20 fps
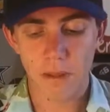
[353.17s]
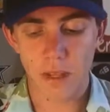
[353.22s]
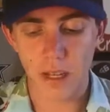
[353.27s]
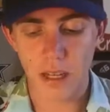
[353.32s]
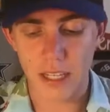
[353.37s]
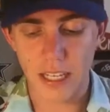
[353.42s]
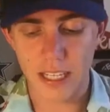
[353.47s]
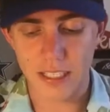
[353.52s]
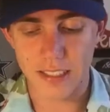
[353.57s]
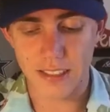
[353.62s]

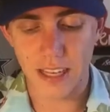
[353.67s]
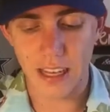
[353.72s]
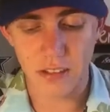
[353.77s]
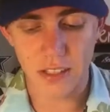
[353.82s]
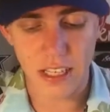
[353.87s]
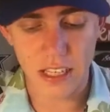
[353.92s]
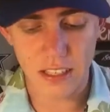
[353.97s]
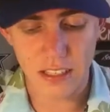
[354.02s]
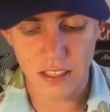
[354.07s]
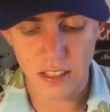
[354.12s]

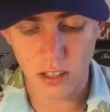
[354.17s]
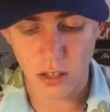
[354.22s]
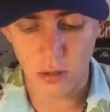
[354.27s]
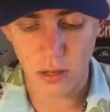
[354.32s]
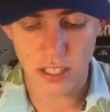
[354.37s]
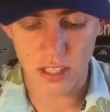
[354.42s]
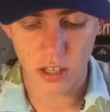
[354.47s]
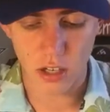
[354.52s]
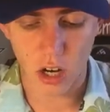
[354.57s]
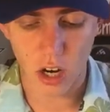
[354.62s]
Keselowski, still
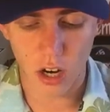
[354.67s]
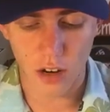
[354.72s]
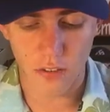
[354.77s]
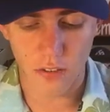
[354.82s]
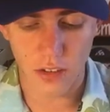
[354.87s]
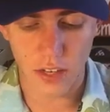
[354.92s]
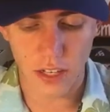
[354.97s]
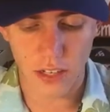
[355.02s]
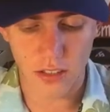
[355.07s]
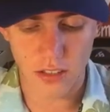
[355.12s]
racing.
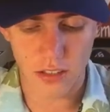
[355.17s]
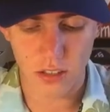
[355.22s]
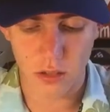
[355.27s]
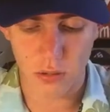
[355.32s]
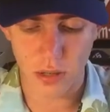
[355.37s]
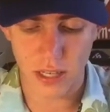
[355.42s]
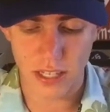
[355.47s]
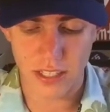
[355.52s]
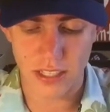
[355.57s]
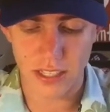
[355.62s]
Harvick,
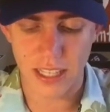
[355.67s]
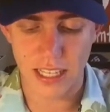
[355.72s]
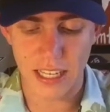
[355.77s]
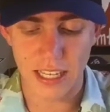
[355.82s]
still racing.